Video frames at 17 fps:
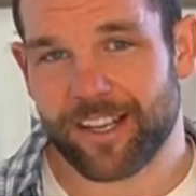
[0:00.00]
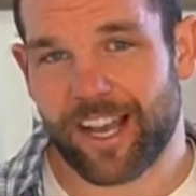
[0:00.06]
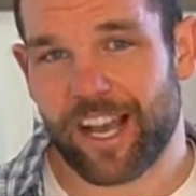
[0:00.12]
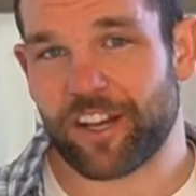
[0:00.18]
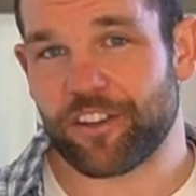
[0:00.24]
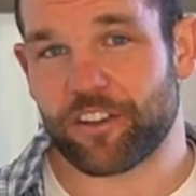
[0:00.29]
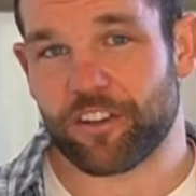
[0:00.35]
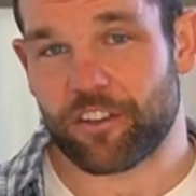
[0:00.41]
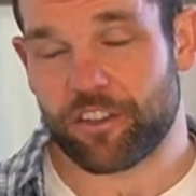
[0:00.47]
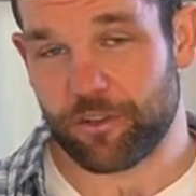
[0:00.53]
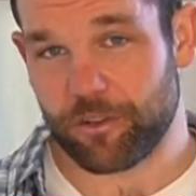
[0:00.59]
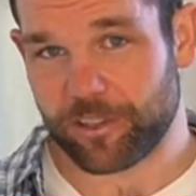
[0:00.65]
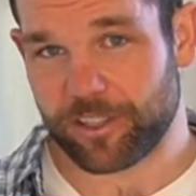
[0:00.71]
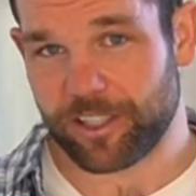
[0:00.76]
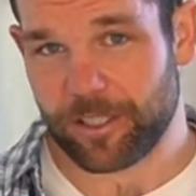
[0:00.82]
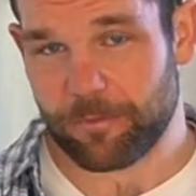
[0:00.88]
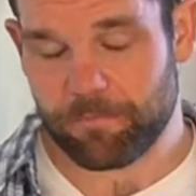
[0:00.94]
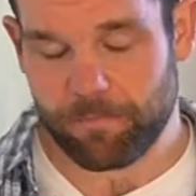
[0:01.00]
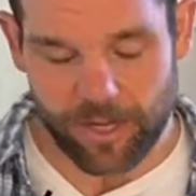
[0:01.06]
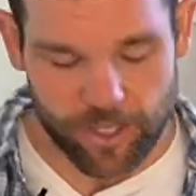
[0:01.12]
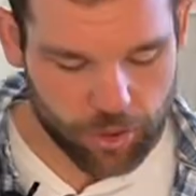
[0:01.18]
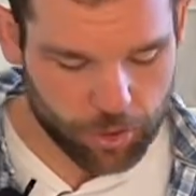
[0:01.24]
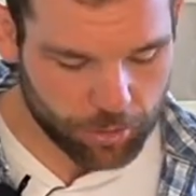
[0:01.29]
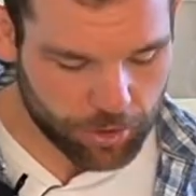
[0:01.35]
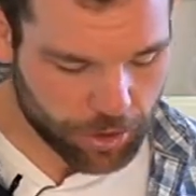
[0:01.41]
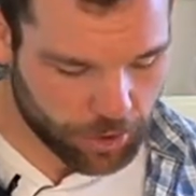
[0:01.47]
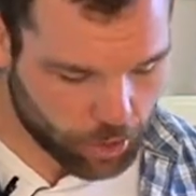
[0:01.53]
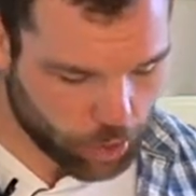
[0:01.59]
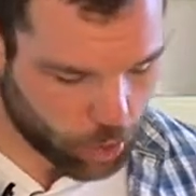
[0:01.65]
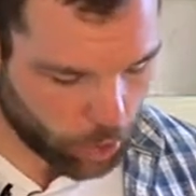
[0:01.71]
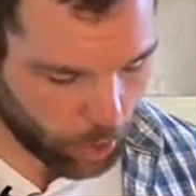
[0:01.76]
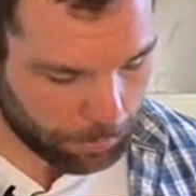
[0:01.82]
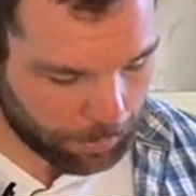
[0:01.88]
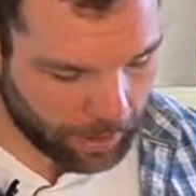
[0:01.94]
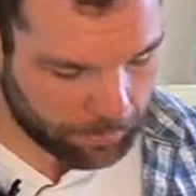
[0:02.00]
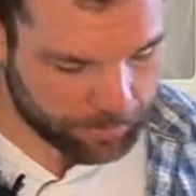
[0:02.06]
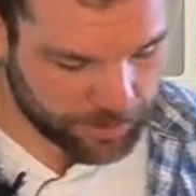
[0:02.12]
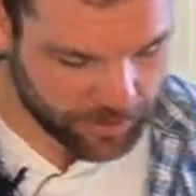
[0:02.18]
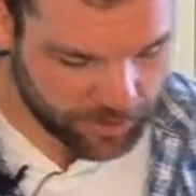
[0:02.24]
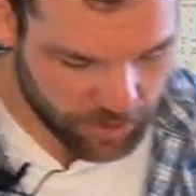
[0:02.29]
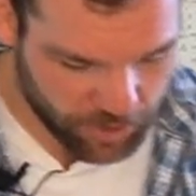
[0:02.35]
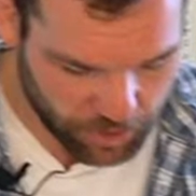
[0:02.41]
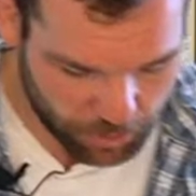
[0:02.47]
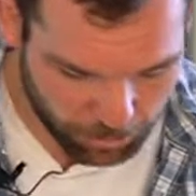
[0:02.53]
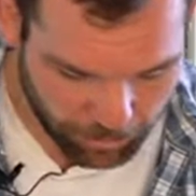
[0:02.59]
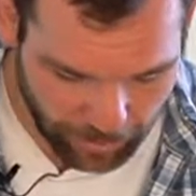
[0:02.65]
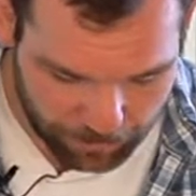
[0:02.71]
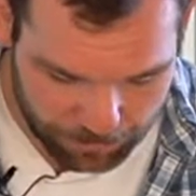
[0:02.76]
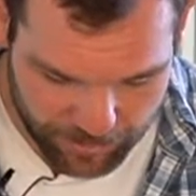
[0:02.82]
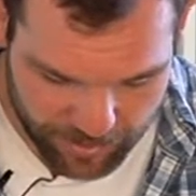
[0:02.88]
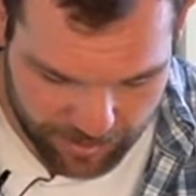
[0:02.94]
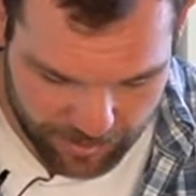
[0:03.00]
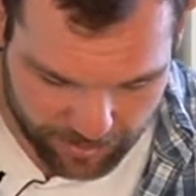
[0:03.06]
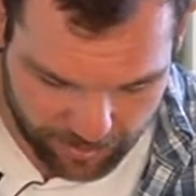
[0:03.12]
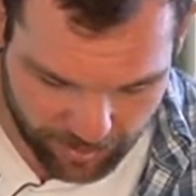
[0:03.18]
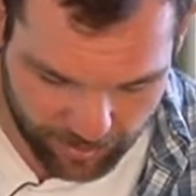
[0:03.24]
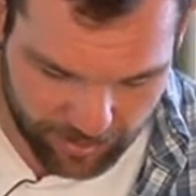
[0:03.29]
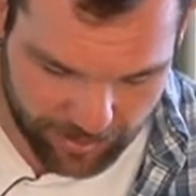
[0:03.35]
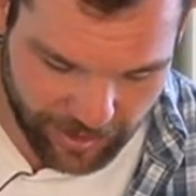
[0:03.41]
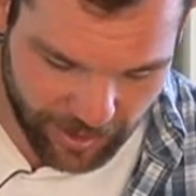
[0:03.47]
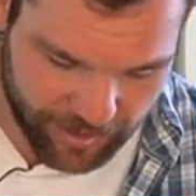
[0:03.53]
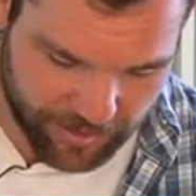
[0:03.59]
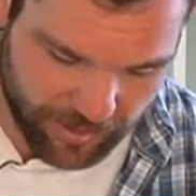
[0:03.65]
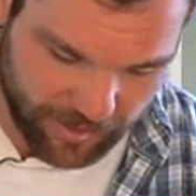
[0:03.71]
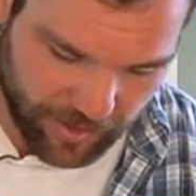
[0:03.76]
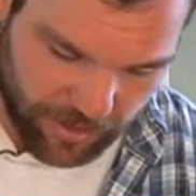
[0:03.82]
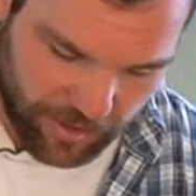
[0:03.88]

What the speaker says: And thirdly, make sure you chop up your scraps, okay?